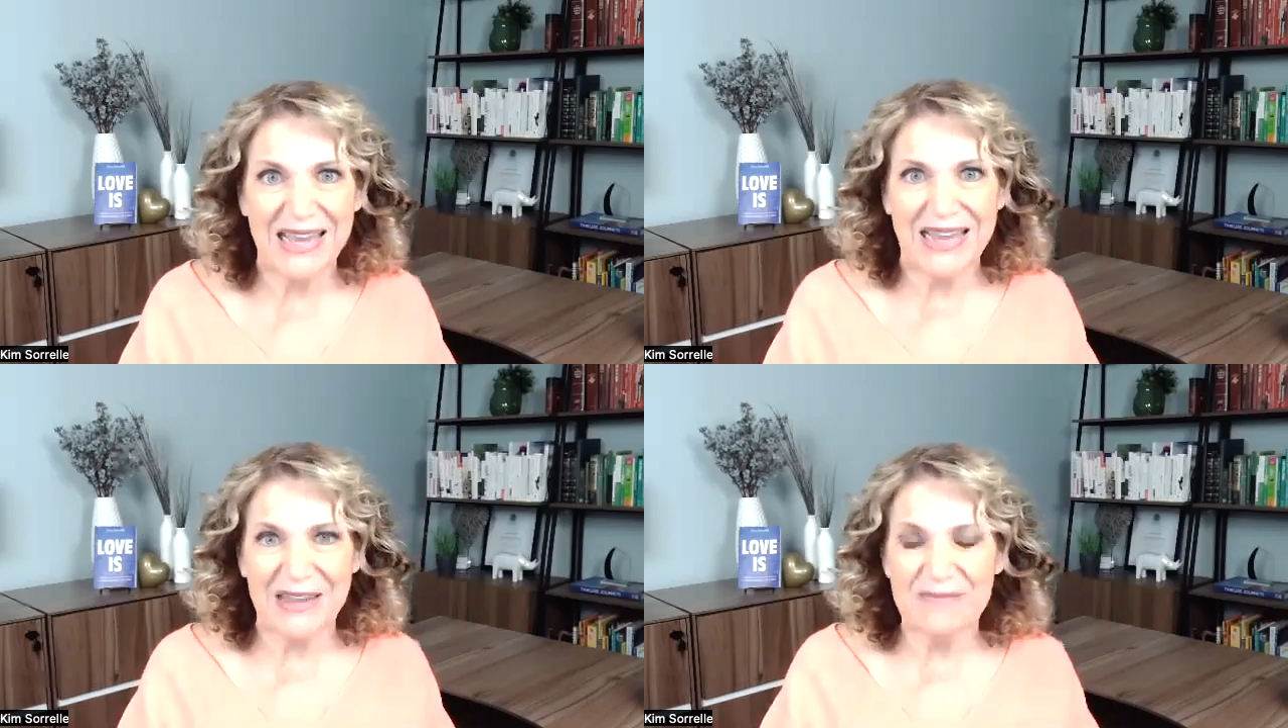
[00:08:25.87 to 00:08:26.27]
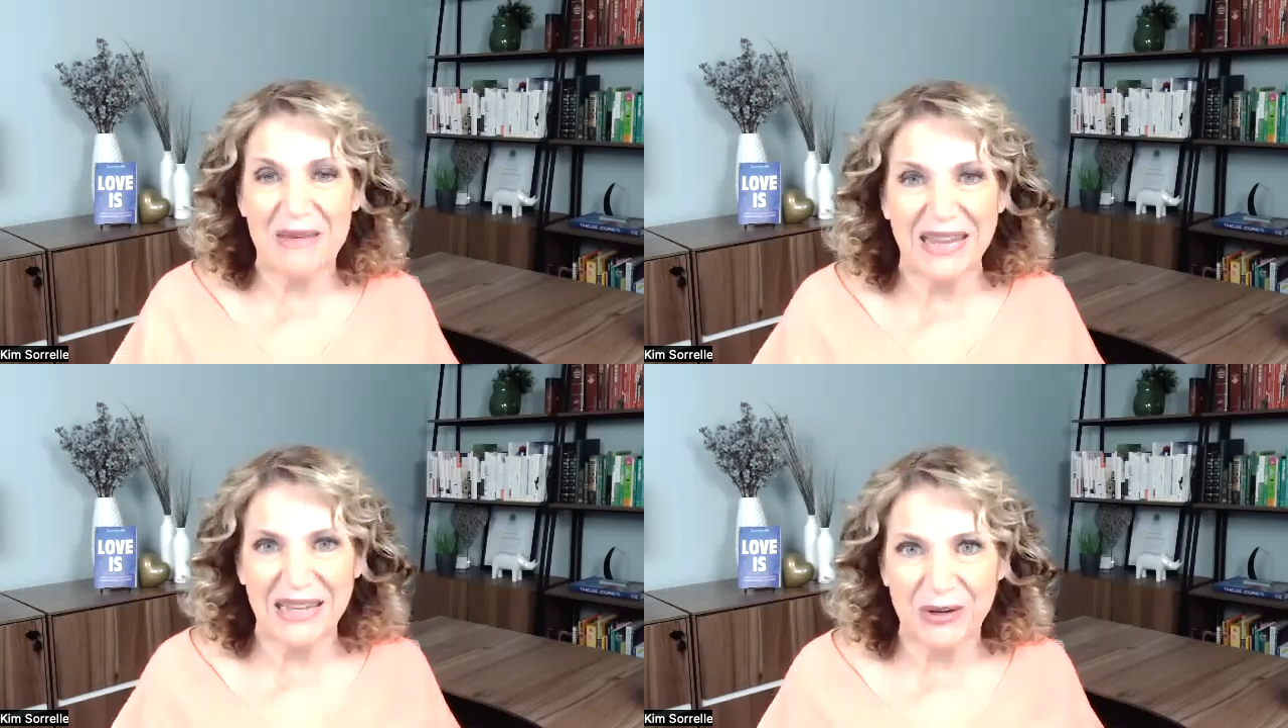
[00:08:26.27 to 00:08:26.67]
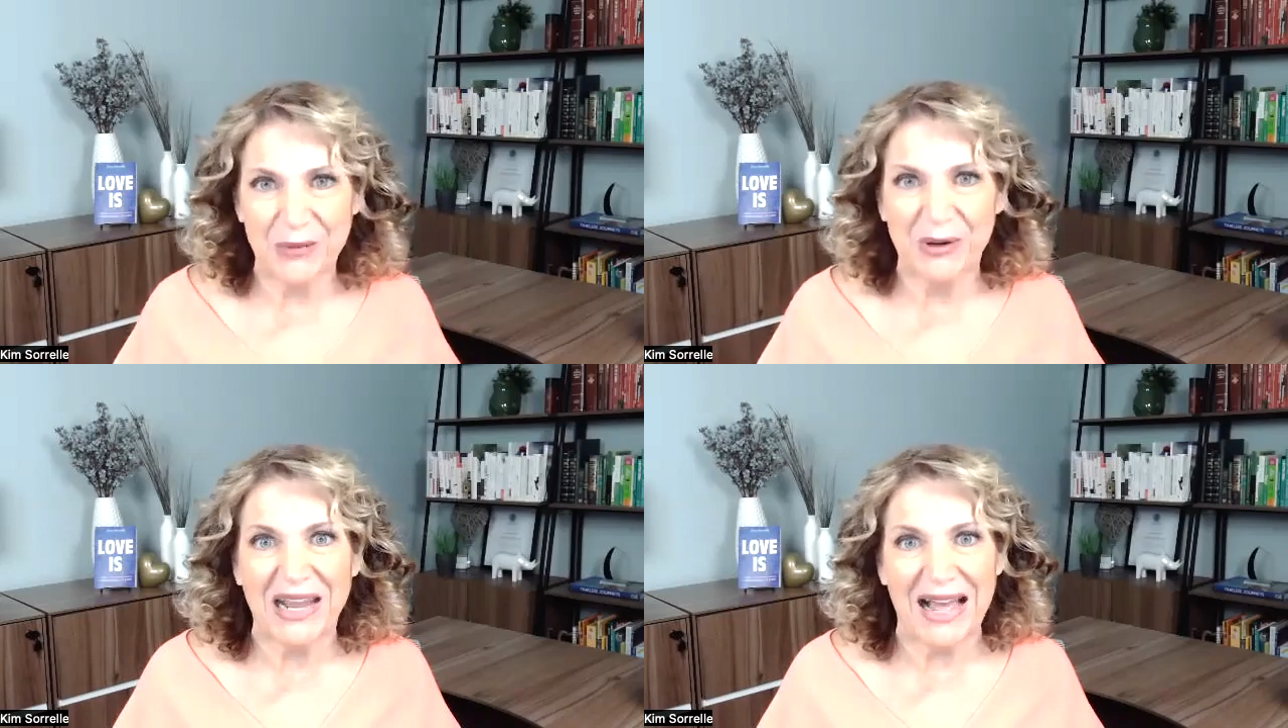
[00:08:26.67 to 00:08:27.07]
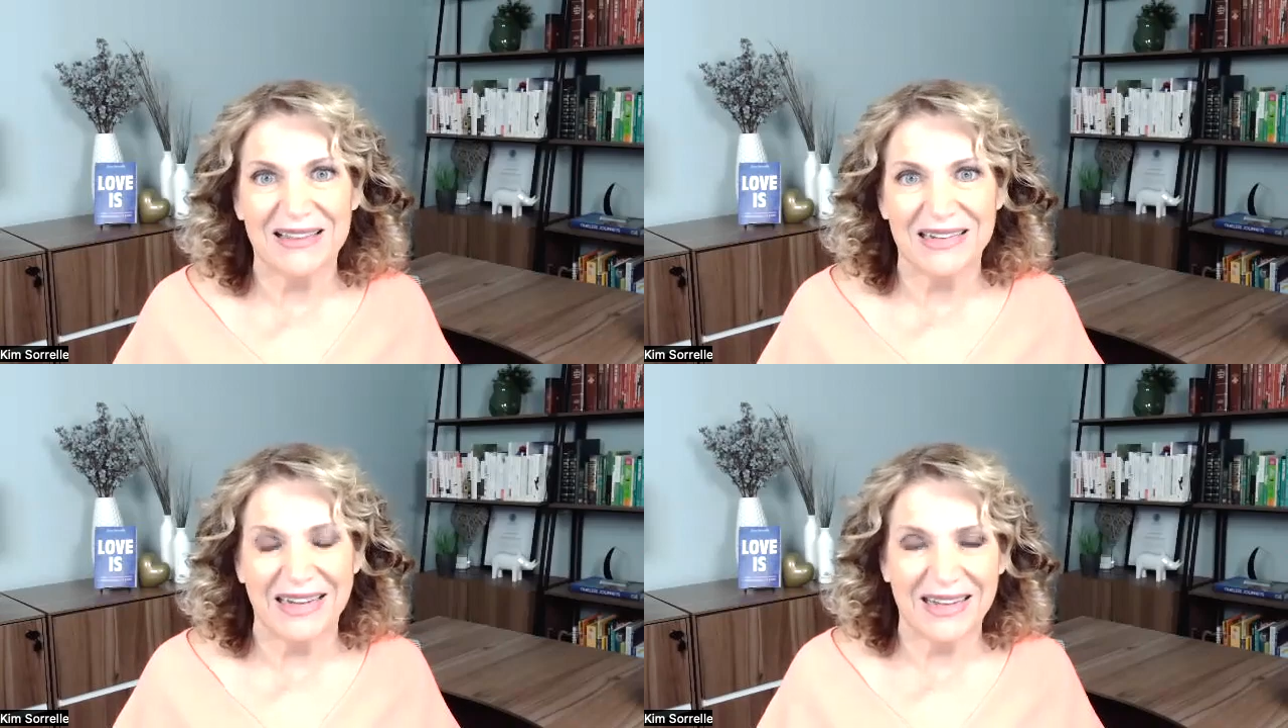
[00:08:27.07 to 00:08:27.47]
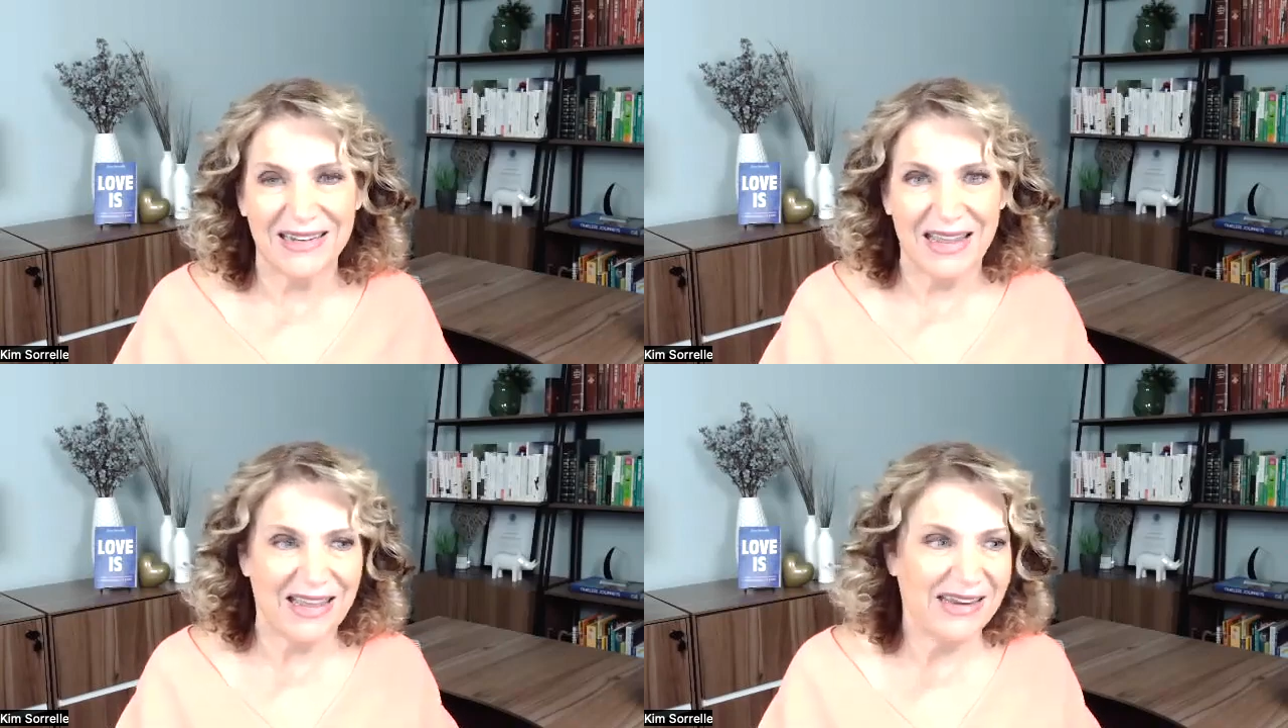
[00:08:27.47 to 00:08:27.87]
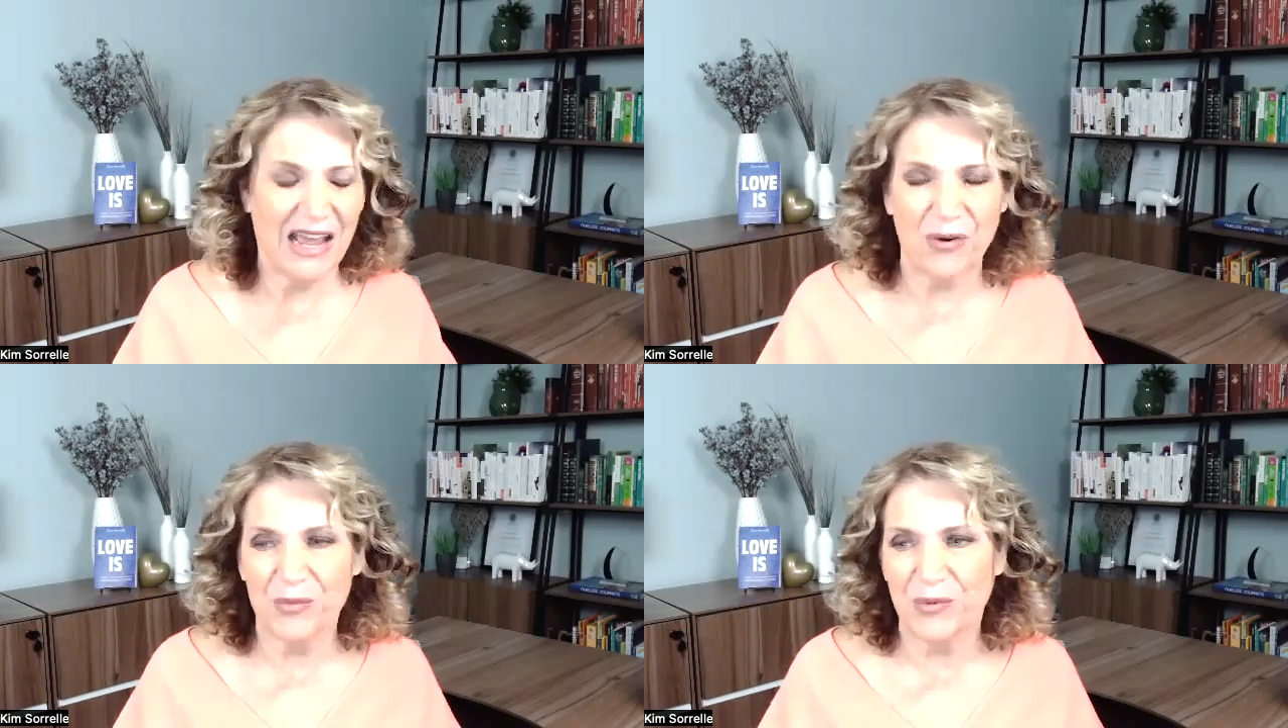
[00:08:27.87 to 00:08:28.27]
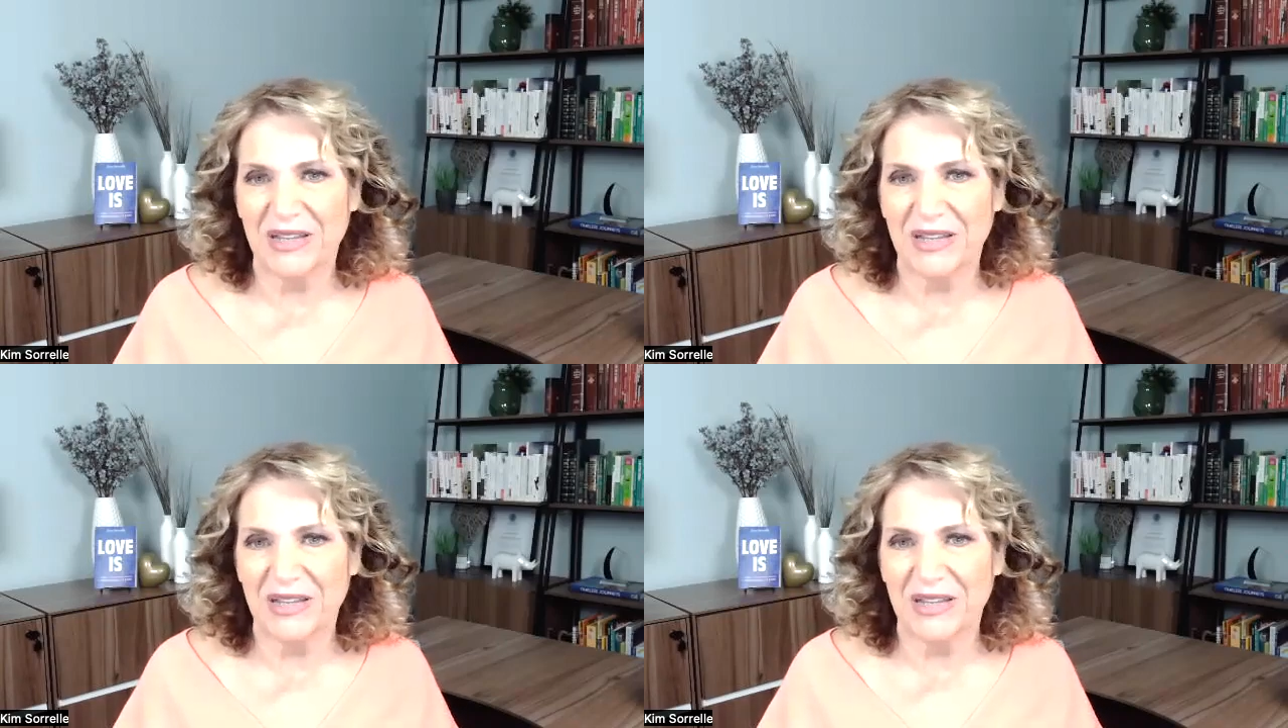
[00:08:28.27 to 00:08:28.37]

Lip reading: and make it a reality, and how